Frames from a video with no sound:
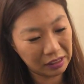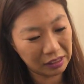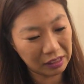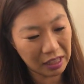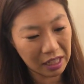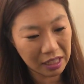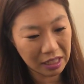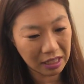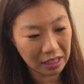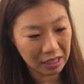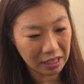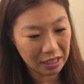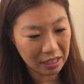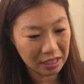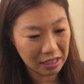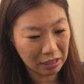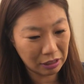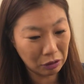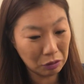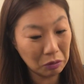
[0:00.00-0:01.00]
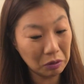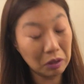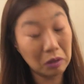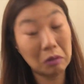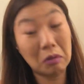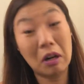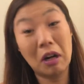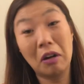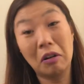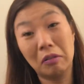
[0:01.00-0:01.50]
none of this.
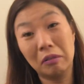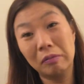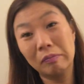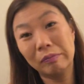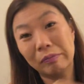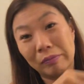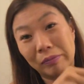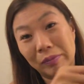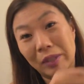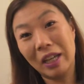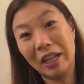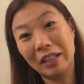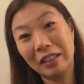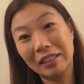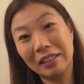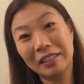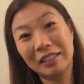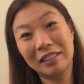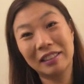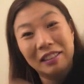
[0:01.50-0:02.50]
LuLaRoe, yes.